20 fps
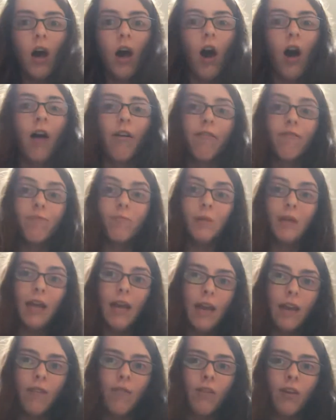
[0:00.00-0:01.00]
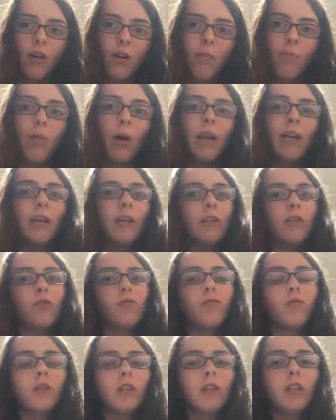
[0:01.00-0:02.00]
of behavior, but it is
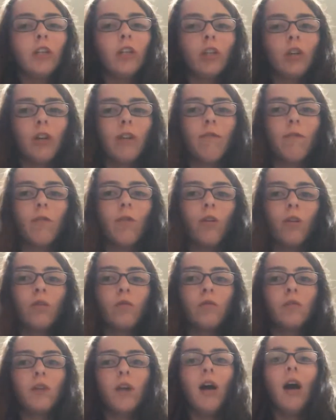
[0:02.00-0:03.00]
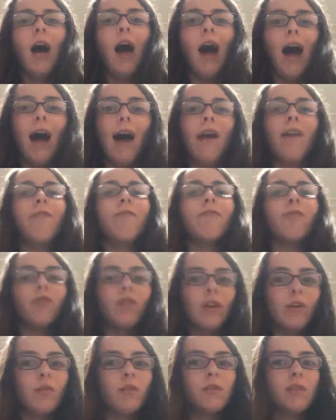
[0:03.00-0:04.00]
really good for those high
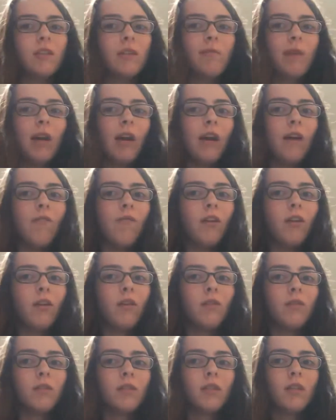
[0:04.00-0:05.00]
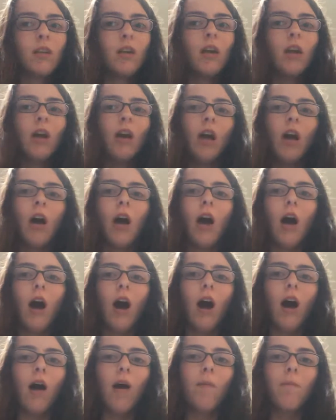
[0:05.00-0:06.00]
frequency behaviors.
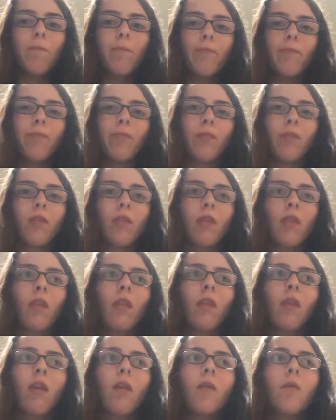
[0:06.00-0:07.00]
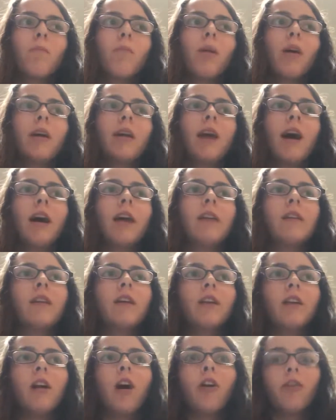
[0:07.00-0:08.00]
But yeah,
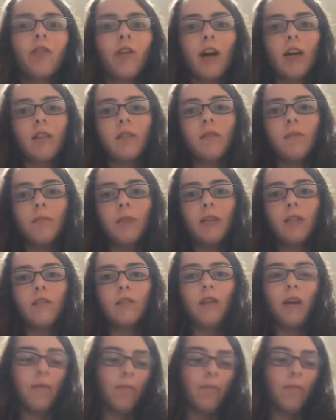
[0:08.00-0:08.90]
it underestimates, and